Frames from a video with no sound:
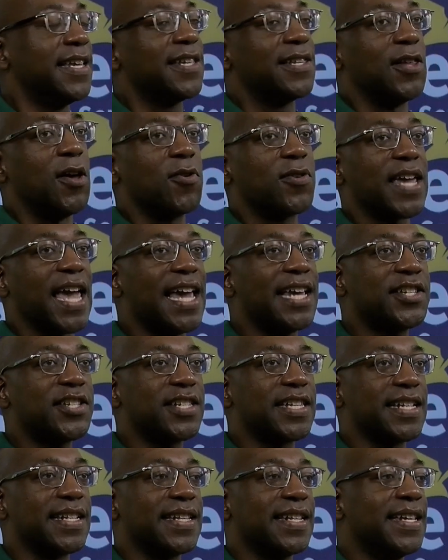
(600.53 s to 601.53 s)

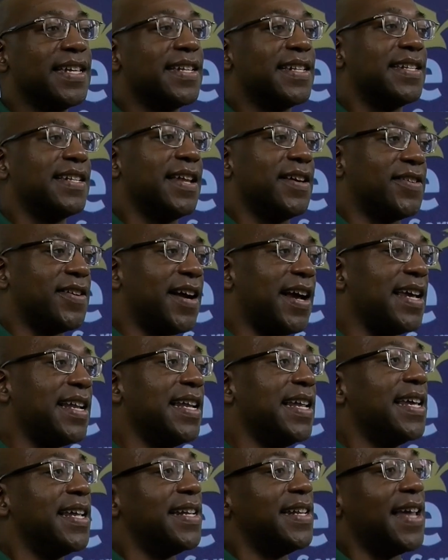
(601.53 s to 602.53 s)
location, all right?
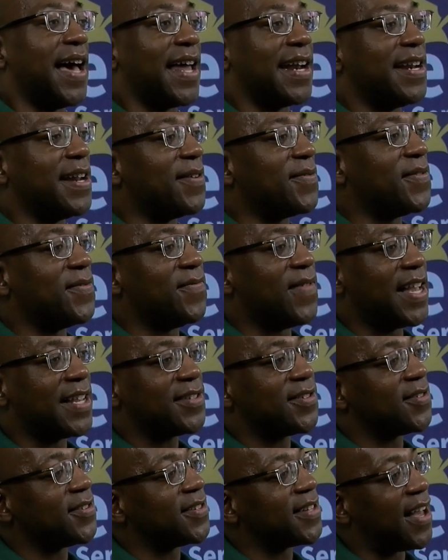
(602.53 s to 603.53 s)
Not enough
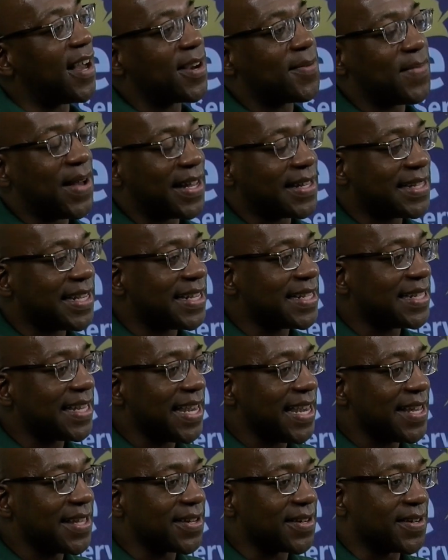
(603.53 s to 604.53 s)
investors talk about this
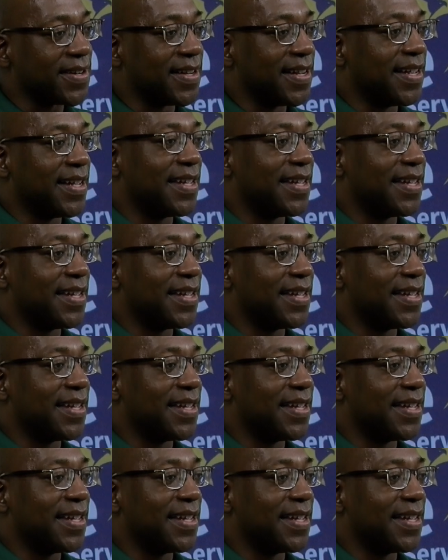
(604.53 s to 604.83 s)
either.